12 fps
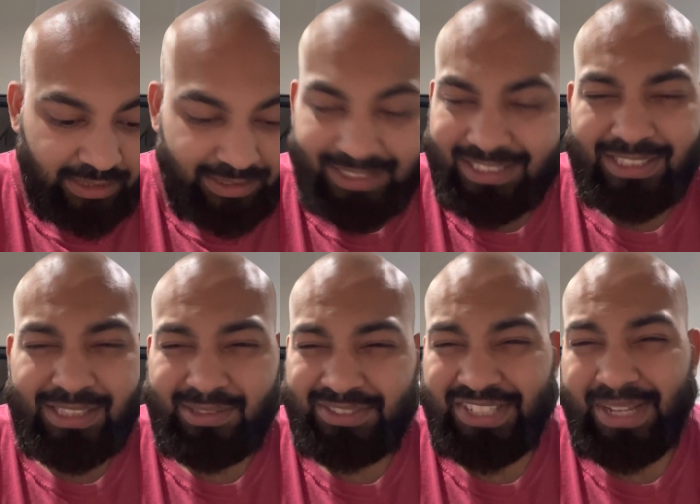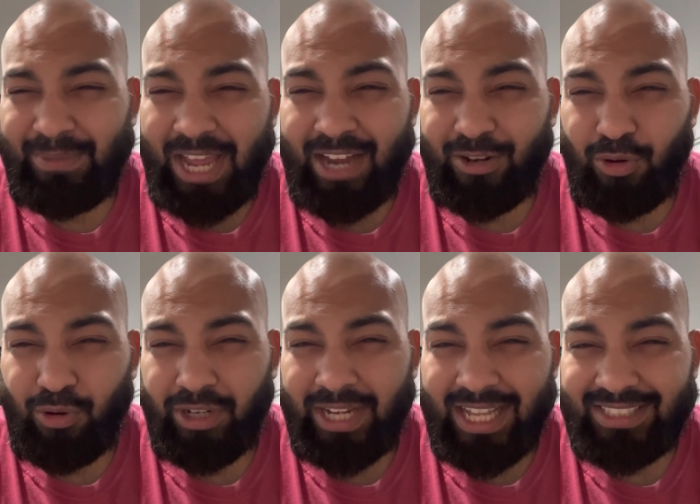It, uh, same
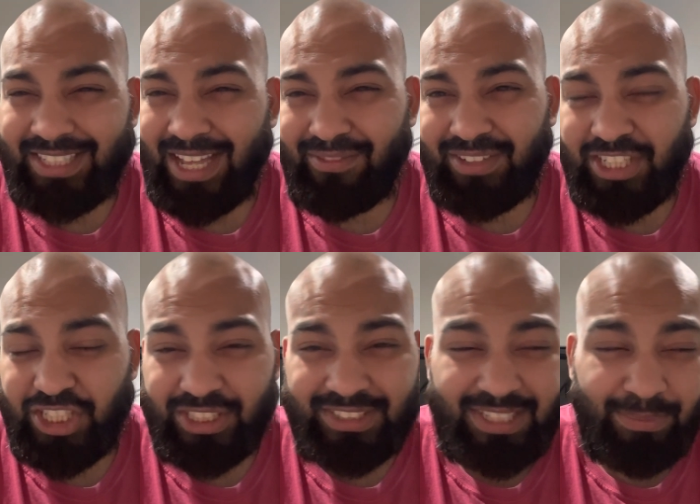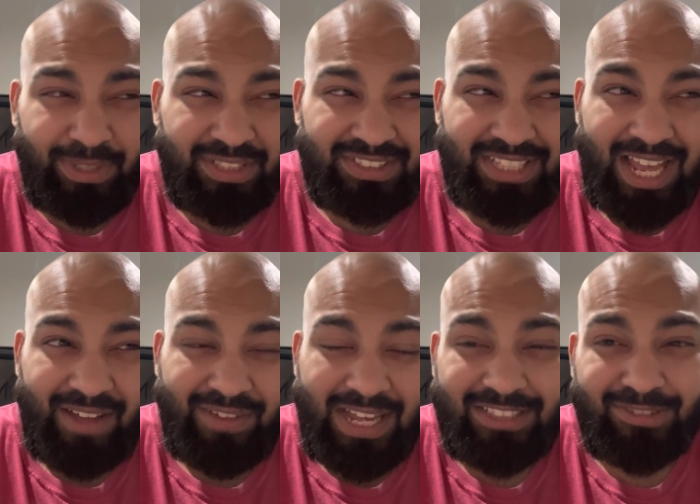category as the Avalanche, except it doesn't have
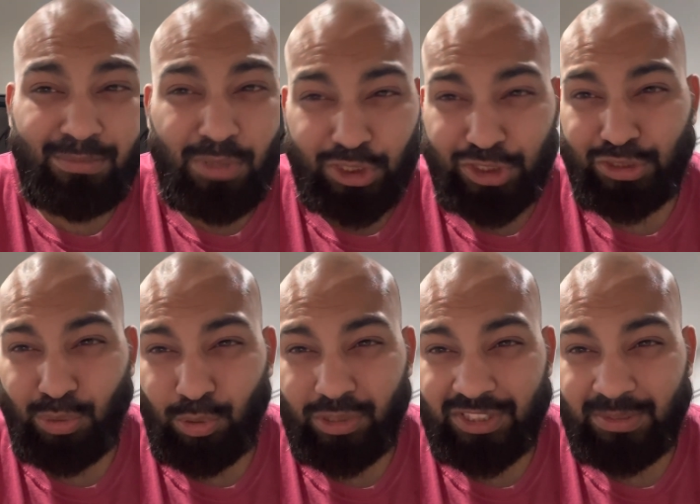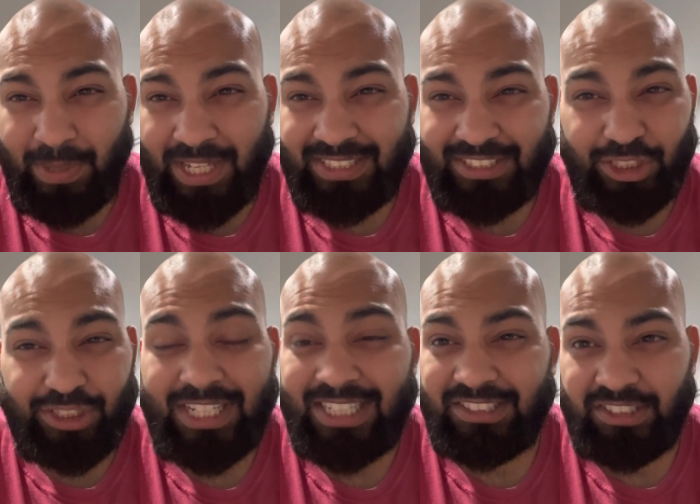as much storage space. It just
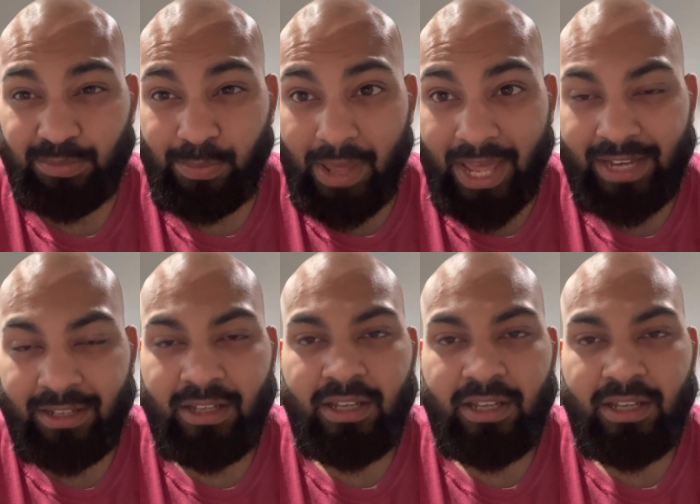has its bed.